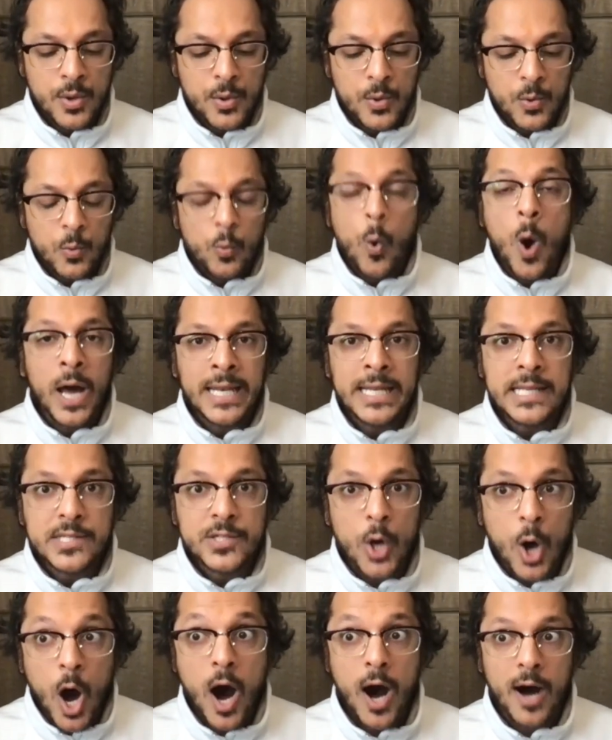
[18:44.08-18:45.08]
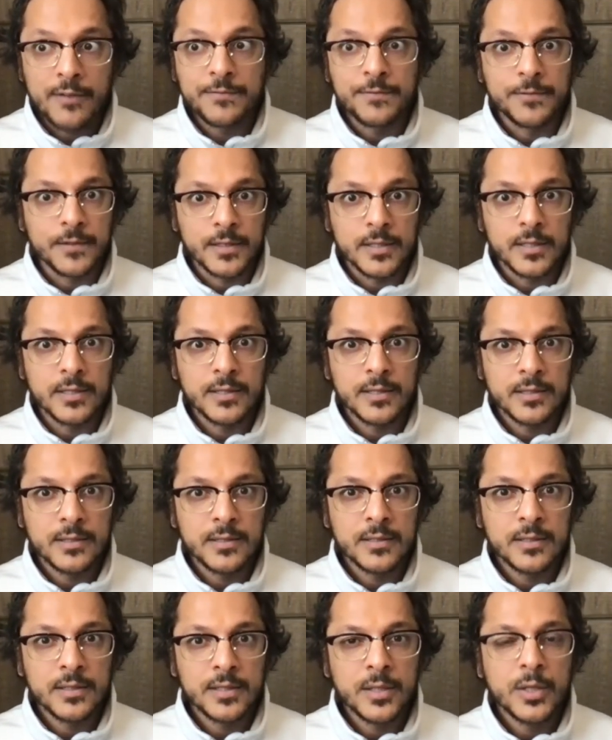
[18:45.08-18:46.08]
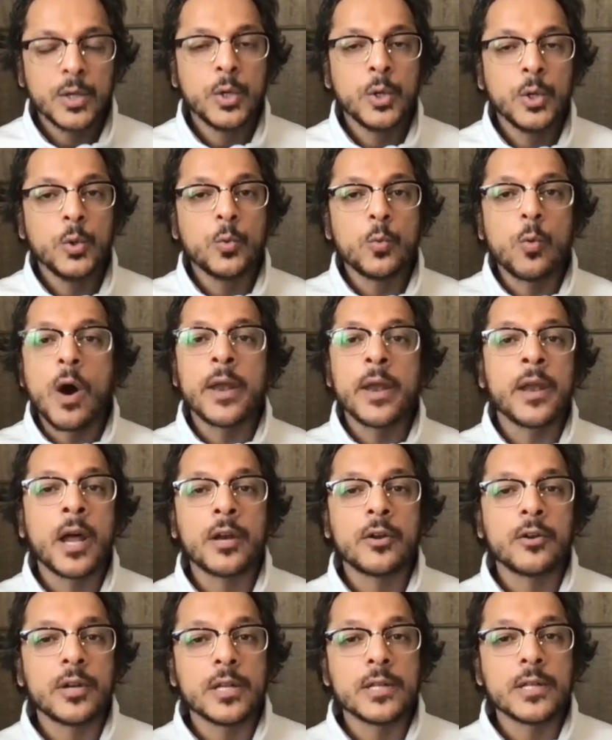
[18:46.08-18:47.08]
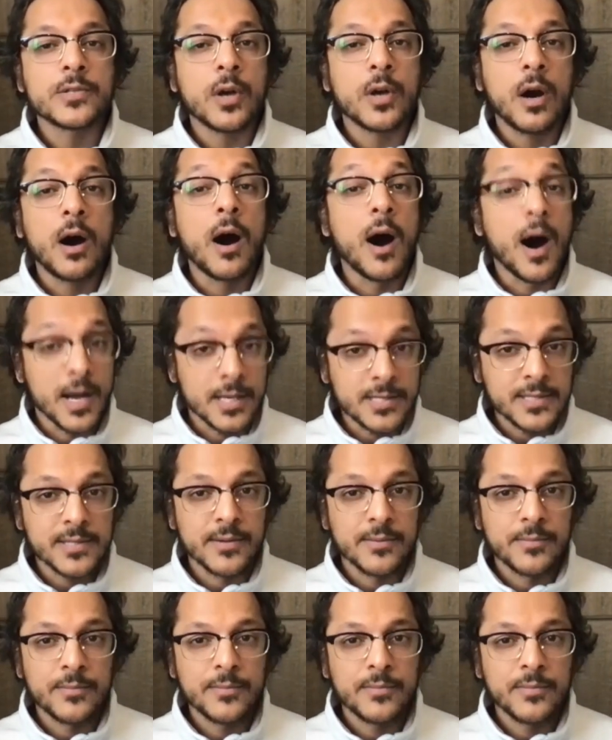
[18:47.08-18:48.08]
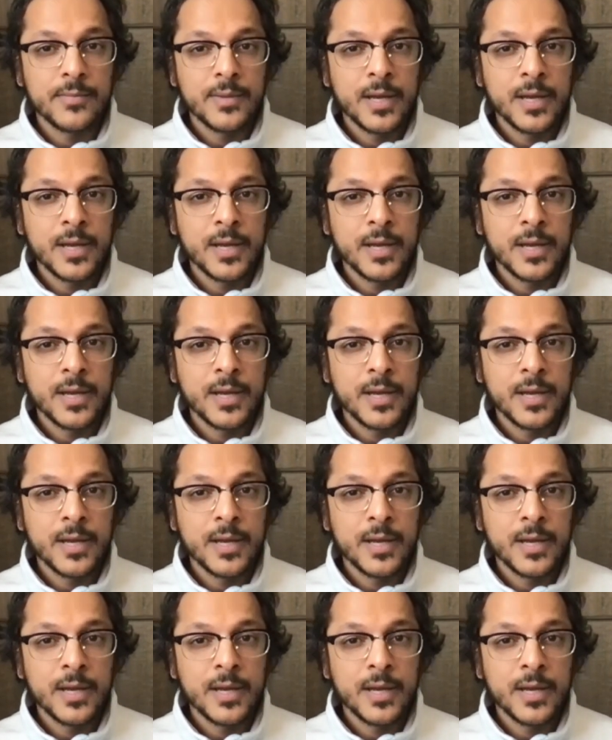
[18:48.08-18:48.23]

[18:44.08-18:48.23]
One is awful, 100 is awesome.